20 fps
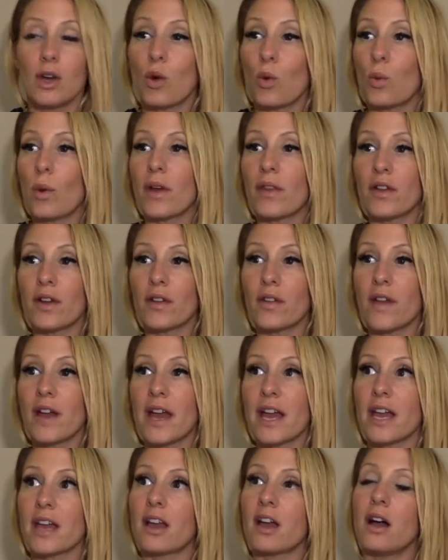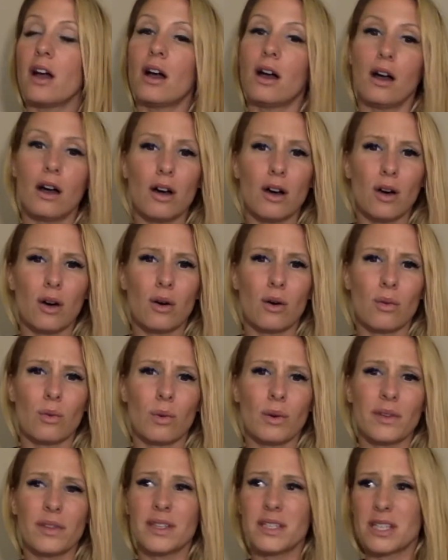where they're like, oh,
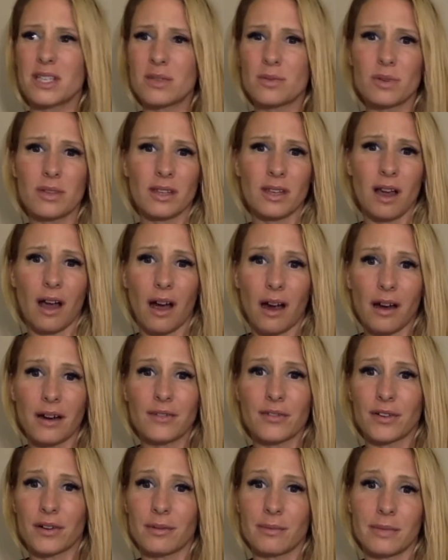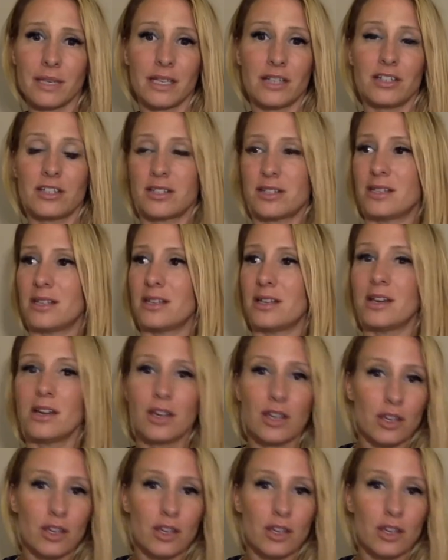well, this is really hard for me just to,